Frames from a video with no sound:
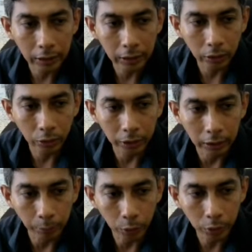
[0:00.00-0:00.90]
using
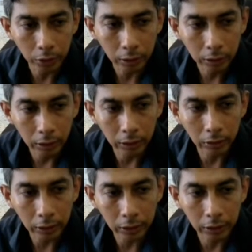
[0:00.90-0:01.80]
the push
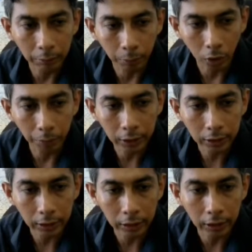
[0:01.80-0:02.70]
instruction, the pop
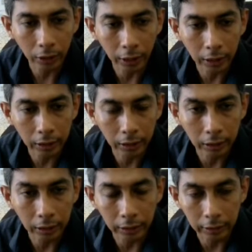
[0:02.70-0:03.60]
instruction to get
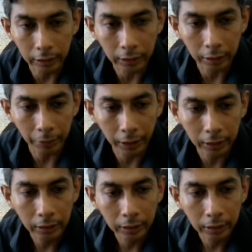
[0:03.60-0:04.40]
the data back.